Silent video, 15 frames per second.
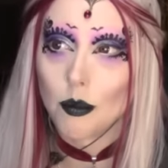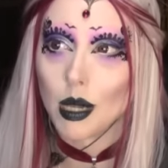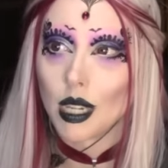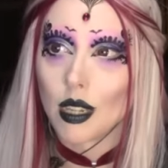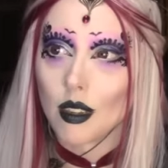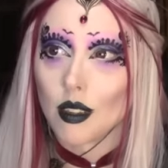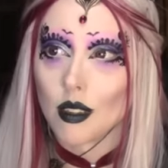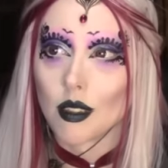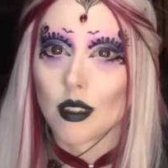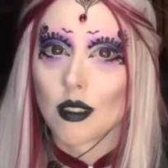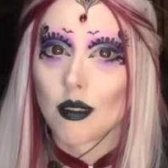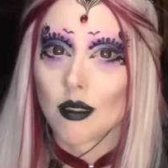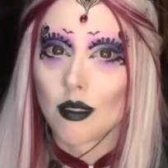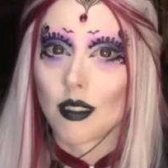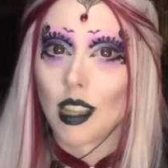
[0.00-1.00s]

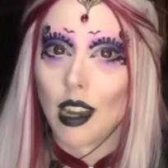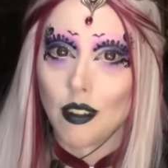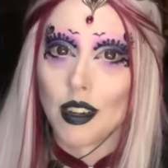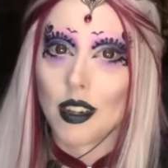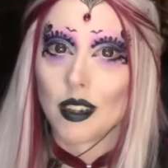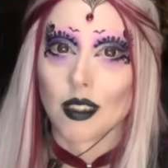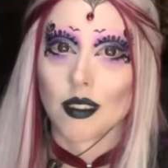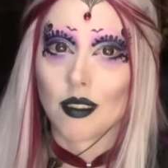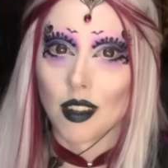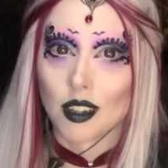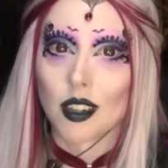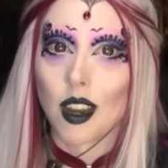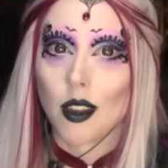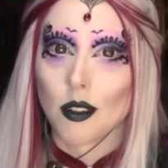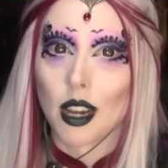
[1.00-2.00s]
because they're into a
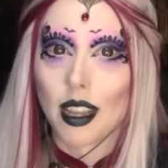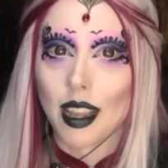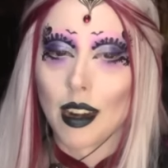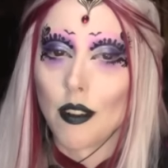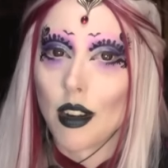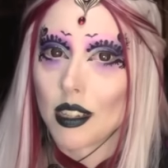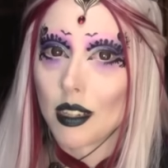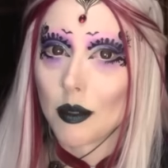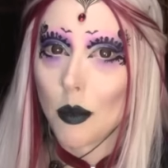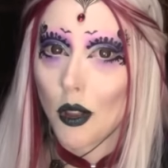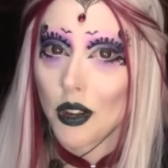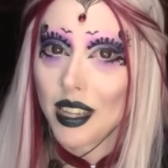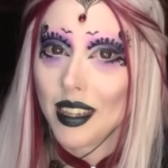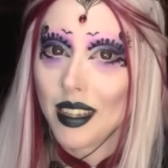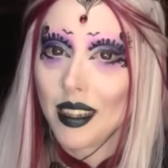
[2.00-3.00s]
childlike anorexic
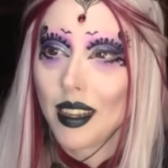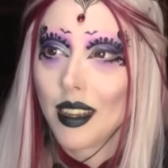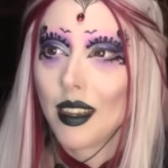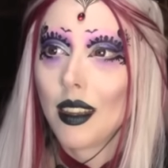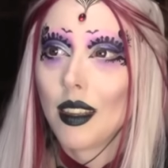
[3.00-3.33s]
body.